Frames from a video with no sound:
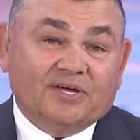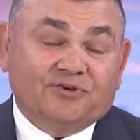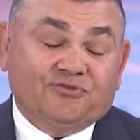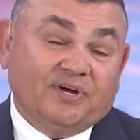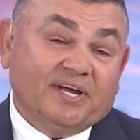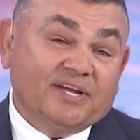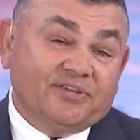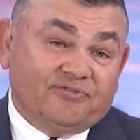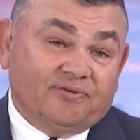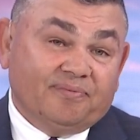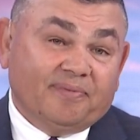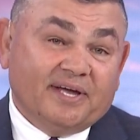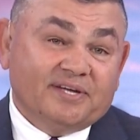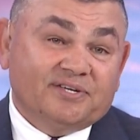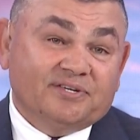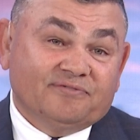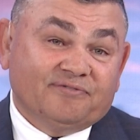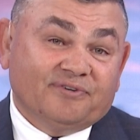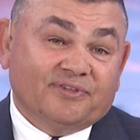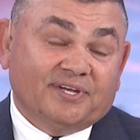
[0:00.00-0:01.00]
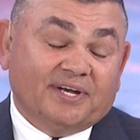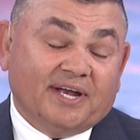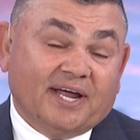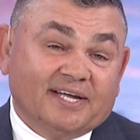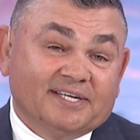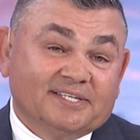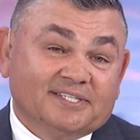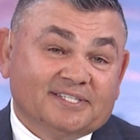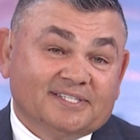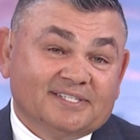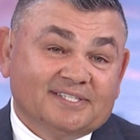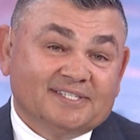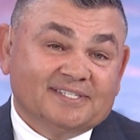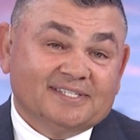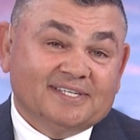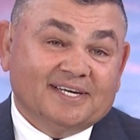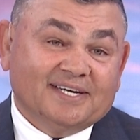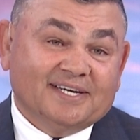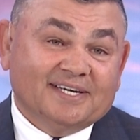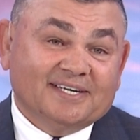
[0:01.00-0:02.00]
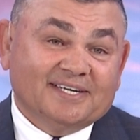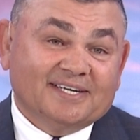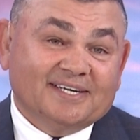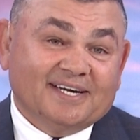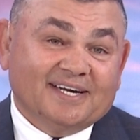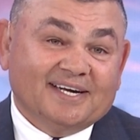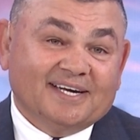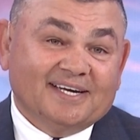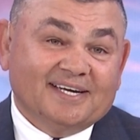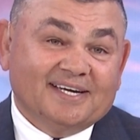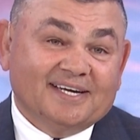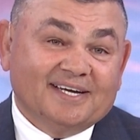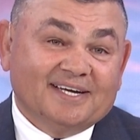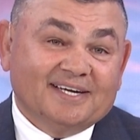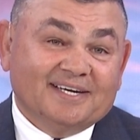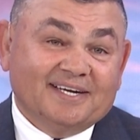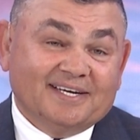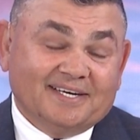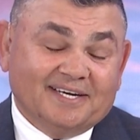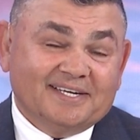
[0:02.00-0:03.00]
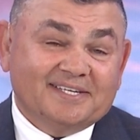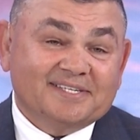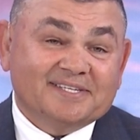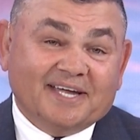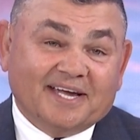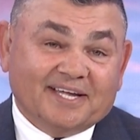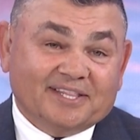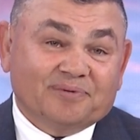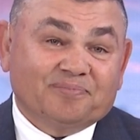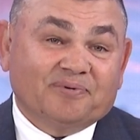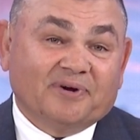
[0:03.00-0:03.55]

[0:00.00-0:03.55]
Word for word: transformation for the nation. And let's start the